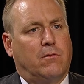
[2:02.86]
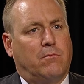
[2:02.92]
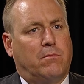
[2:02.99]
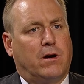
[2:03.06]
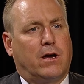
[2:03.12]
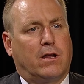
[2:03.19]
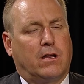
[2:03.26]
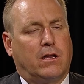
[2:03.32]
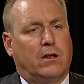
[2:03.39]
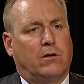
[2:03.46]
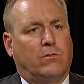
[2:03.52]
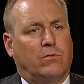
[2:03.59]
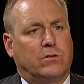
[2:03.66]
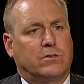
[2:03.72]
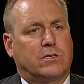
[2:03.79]
but it
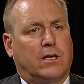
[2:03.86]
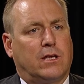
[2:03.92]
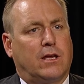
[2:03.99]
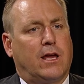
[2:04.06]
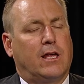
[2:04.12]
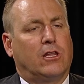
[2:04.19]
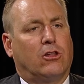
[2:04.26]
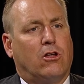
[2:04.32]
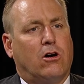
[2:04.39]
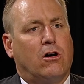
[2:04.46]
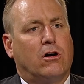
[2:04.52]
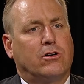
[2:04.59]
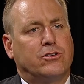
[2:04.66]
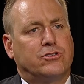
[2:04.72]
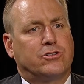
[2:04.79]
was a
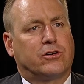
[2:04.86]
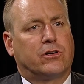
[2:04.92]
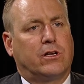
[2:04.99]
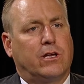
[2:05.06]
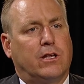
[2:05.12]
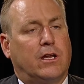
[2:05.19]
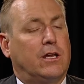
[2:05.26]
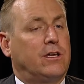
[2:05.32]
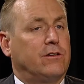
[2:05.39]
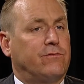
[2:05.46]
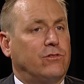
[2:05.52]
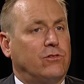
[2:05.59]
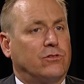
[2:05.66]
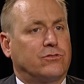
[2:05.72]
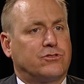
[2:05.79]
long journey and a
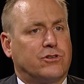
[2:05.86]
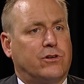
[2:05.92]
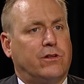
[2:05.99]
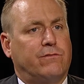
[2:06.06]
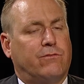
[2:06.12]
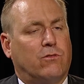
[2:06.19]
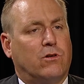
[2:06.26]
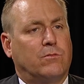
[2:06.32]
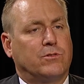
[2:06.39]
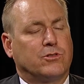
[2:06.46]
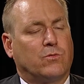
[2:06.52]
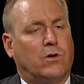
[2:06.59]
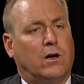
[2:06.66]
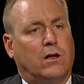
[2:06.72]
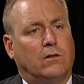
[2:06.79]
difficult journey for him as
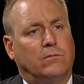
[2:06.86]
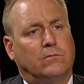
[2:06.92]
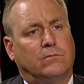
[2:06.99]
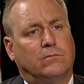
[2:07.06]
well.